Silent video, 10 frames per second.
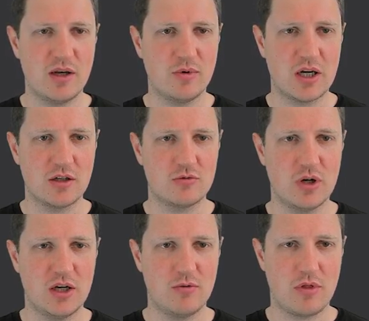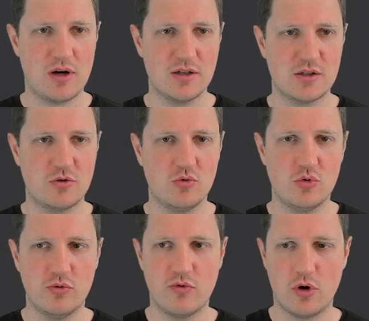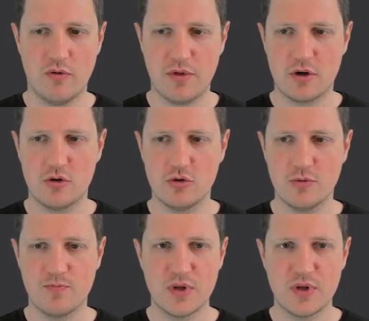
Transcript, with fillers: that we can create with lines two to four of the code.